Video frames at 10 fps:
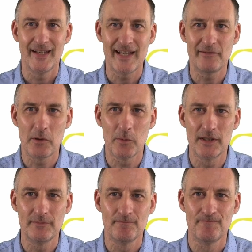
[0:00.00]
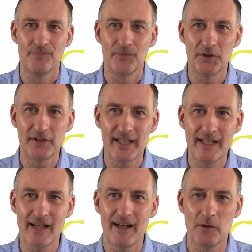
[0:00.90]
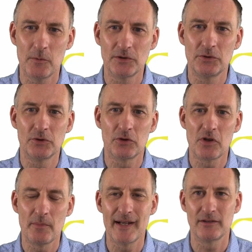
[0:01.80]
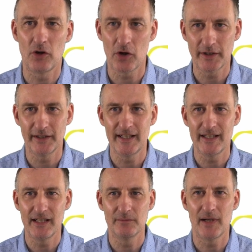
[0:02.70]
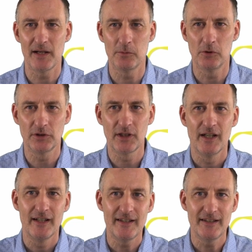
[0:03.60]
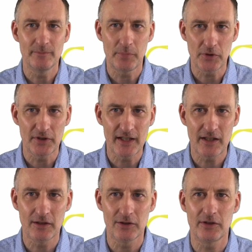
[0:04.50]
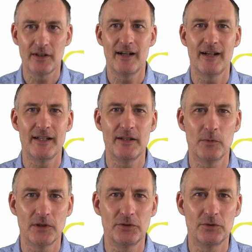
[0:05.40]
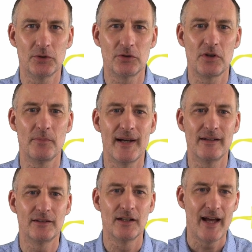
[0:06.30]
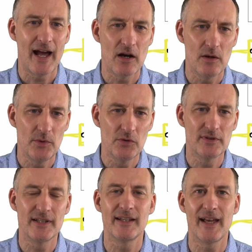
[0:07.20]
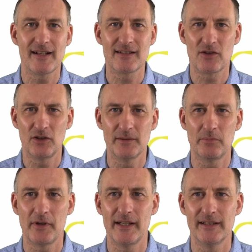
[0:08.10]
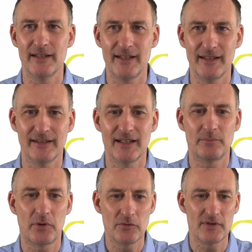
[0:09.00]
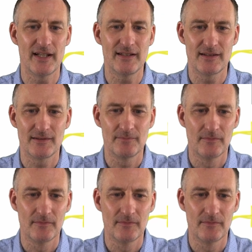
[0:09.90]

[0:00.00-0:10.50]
Hey everyone! Today I want to talk about gardening in my vault. In particular, I want to talk about how I'm using ExcaliBrain in that process.